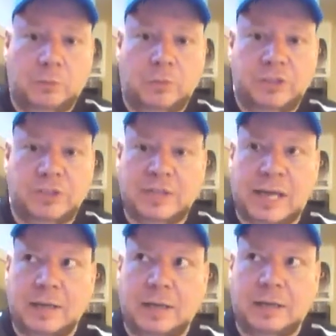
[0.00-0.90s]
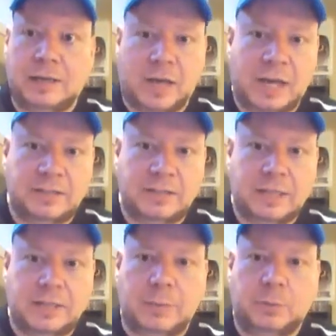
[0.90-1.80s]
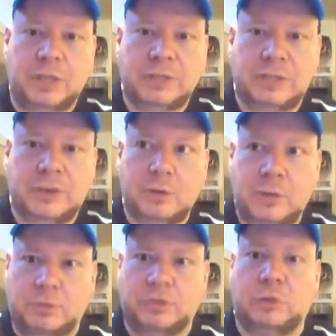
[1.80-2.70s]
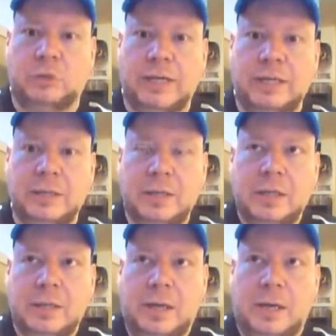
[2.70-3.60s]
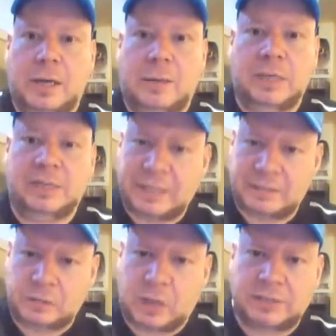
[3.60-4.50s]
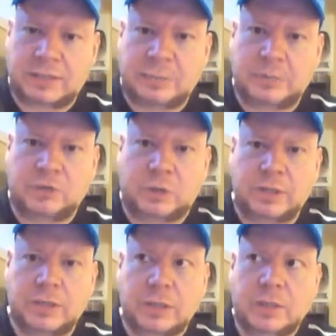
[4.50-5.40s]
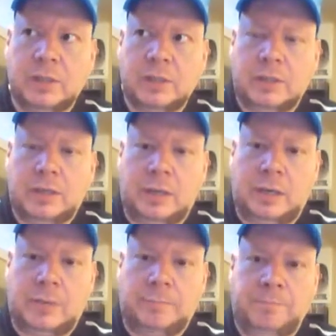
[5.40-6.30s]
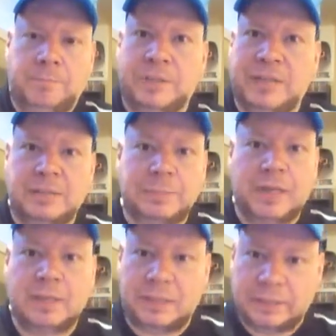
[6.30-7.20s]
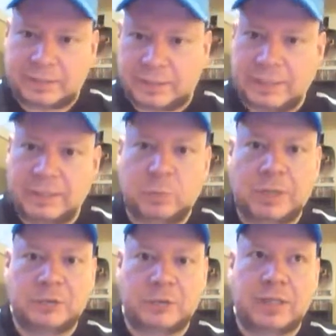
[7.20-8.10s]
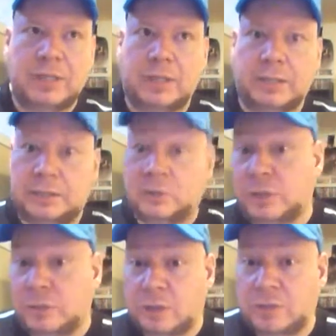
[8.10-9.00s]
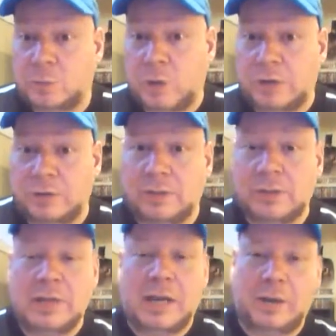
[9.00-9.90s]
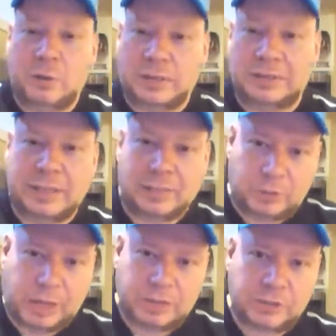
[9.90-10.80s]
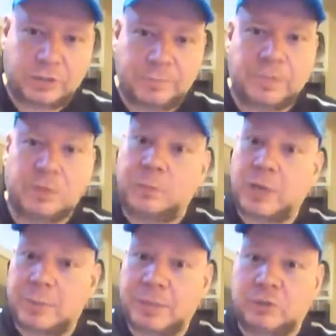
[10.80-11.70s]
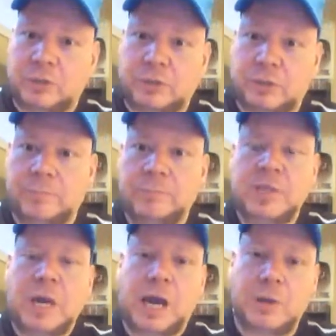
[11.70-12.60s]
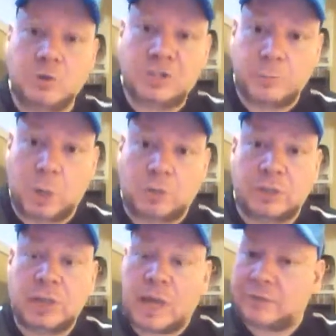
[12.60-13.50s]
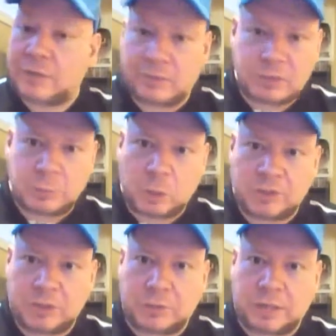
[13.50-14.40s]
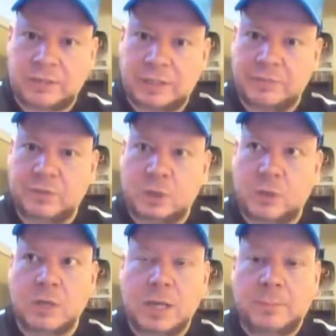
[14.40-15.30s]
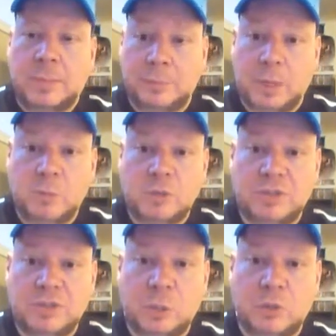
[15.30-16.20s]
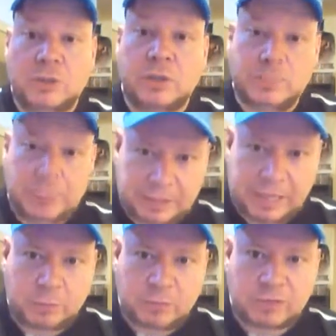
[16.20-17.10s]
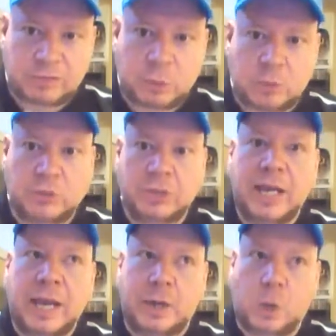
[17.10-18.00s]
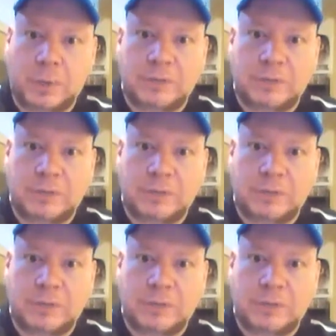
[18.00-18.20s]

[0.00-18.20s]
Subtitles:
We just had a guys' night a couple nights ago. It was great. It takes a lot to get me drunk. But that's because I like to eat when I drink. I like to drink lots of water. I don't like to get trashed. So I'm not a big drinker. I don't smoke. I've never smoked cigarettes, even though my mom was a smoker, my dad was a smoker, and all my